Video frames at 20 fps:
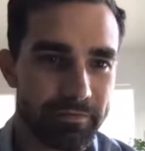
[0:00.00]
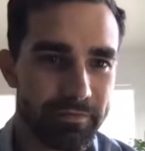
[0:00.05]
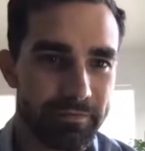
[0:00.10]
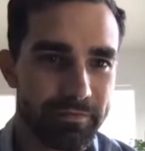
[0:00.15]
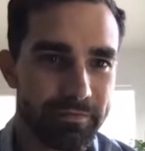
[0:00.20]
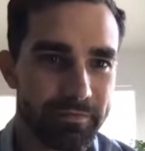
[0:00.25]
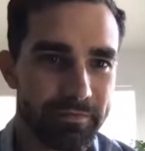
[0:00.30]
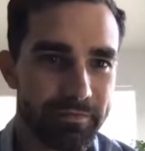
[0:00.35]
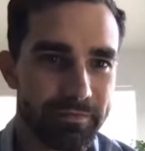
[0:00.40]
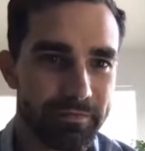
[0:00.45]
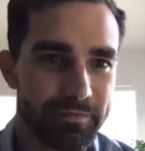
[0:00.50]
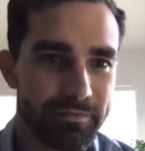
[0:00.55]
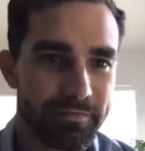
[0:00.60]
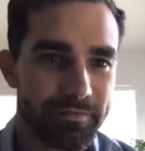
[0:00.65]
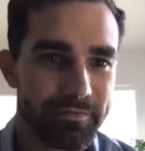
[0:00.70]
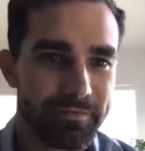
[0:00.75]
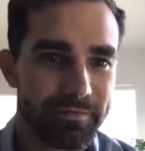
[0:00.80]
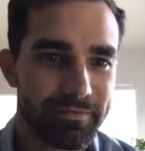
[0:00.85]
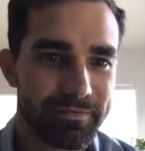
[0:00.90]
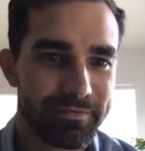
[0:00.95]

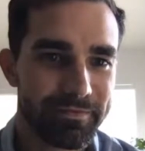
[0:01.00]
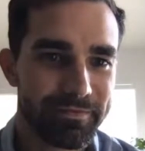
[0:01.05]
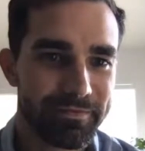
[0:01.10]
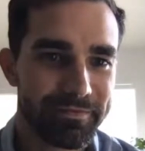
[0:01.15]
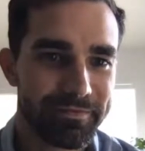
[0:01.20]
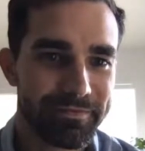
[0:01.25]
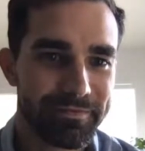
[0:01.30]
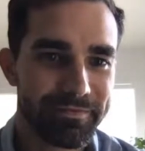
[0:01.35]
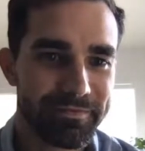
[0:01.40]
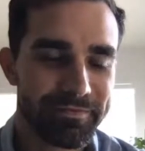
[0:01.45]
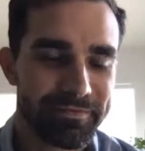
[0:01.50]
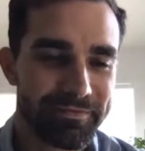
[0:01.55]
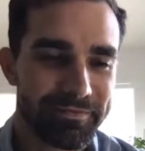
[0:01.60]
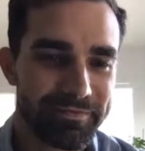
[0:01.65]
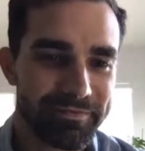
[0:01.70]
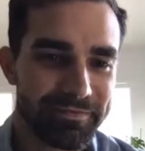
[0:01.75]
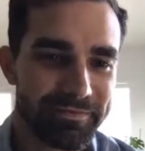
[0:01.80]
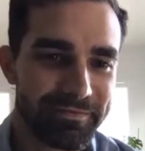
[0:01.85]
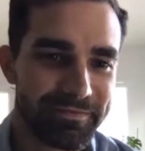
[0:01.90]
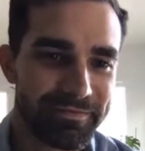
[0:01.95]

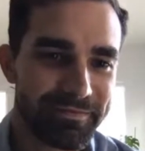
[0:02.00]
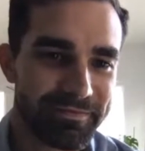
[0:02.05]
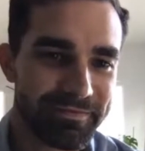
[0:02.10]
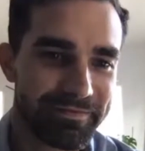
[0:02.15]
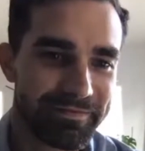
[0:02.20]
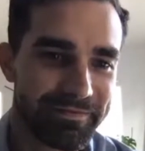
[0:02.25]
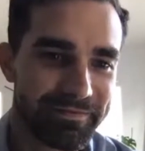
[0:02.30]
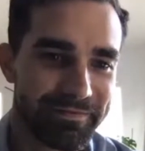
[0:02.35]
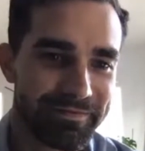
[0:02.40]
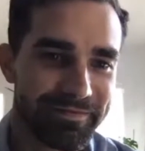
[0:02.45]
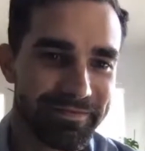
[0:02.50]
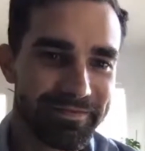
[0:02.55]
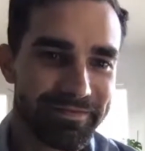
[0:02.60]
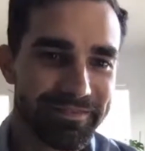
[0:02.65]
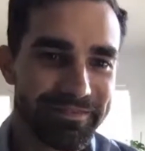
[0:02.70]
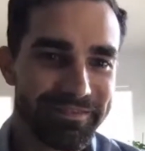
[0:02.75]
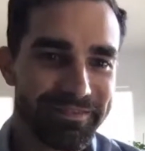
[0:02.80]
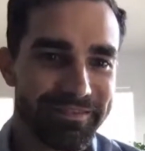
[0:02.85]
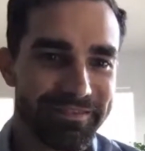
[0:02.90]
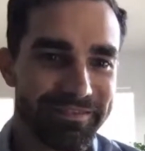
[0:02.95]

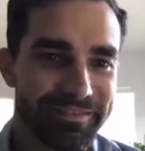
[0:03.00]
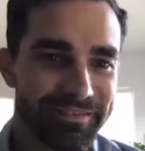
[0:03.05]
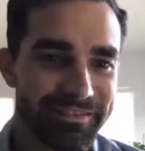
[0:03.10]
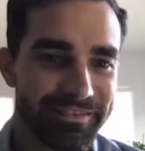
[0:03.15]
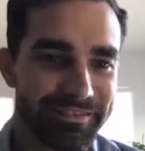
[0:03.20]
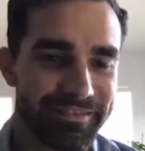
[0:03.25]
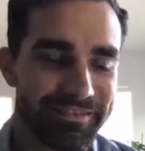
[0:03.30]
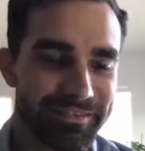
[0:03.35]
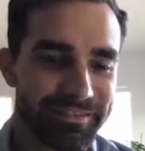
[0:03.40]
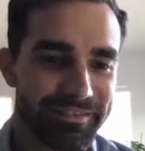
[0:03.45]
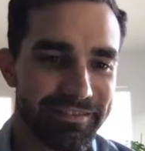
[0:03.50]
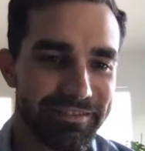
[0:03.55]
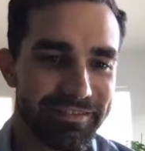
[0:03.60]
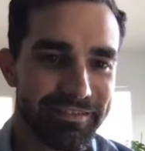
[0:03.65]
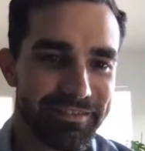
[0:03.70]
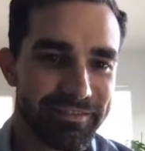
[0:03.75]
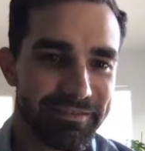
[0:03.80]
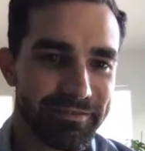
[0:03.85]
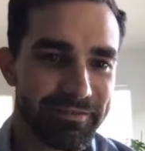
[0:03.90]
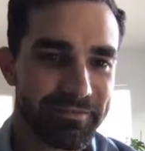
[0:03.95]

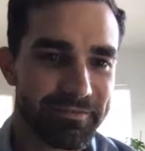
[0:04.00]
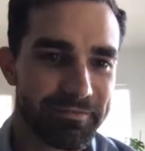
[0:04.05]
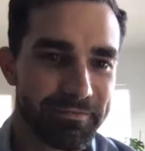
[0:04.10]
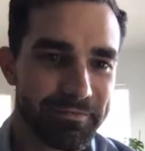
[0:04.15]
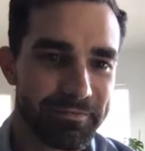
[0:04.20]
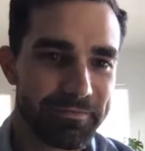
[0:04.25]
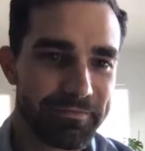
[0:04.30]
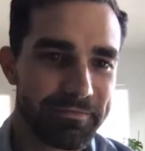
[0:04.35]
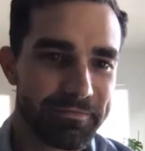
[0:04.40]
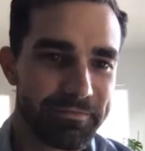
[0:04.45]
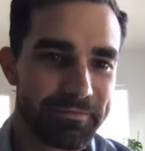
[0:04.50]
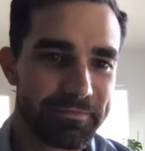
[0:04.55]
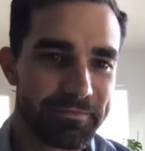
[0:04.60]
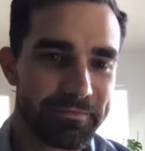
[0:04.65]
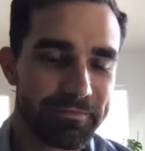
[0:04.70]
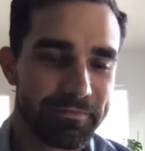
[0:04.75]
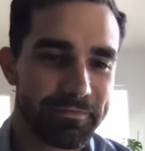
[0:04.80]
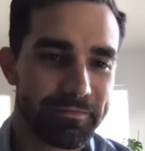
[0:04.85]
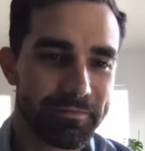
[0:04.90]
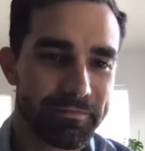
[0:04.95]

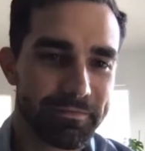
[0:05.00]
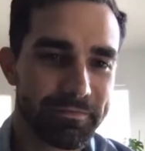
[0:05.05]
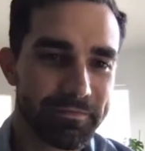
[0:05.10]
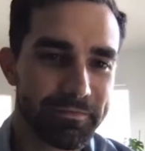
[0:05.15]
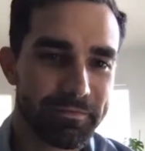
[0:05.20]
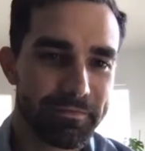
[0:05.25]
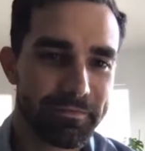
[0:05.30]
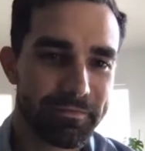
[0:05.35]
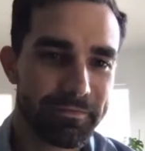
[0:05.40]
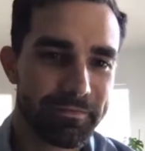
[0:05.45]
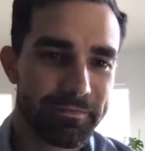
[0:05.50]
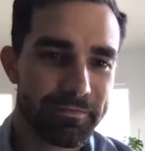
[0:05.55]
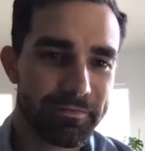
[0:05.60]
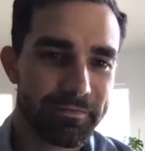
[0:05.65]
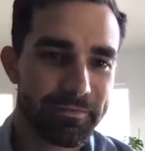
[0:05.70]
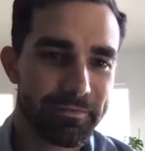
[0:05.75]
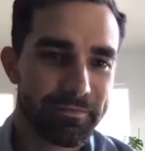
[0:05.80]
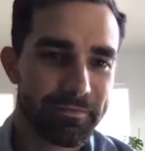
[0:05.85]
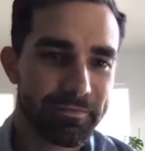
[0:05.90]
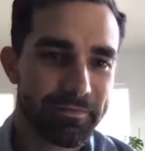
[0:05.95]

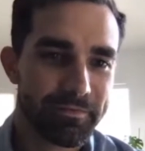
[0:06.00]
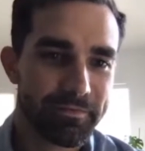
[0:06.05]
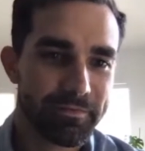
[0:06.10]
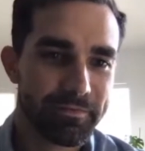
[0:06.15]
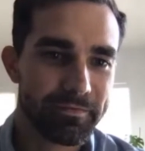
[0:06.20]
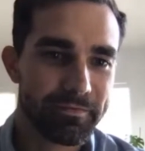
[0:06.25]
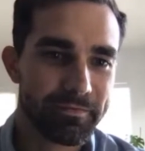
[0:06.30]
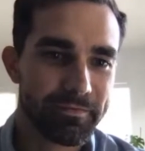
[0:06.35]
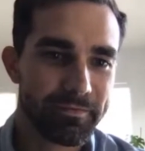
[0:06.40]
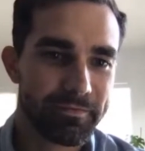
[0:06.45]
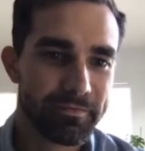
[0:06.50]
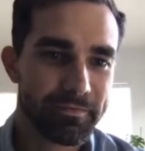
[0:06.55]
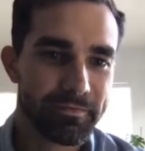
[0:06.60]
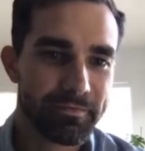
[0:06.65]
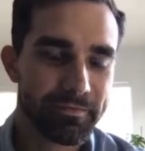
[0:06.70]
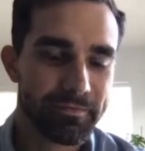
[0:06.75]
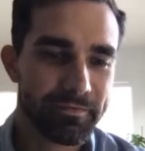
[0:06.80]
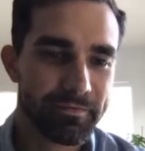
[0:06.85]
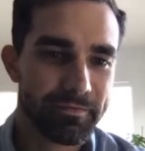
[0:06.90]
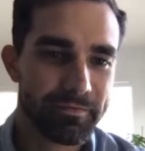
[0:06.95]

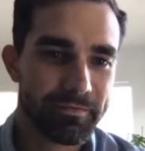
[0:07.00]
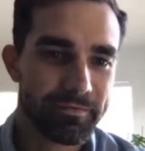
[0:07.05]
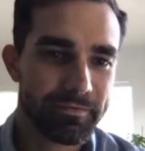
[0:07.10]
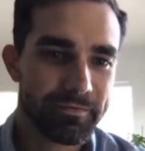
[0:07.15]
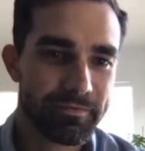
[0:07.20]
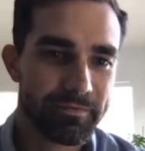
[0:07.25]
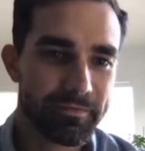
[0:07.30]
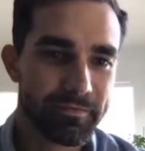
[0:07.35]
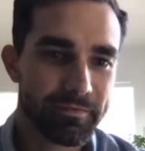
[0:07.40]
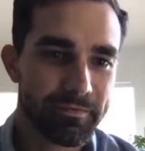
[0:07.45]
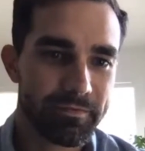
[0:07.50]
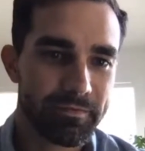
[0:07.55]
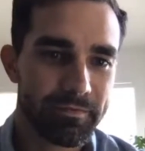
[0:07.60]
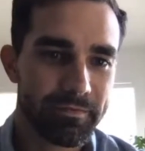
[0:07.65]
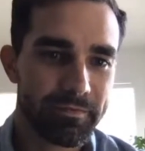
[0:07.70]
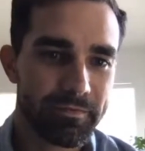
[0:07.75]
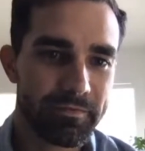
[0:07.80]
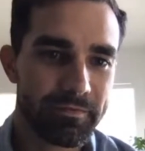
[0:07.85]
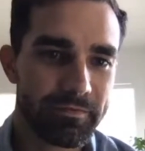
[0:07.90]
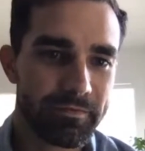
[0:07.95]
No words are spoken by the person on screen.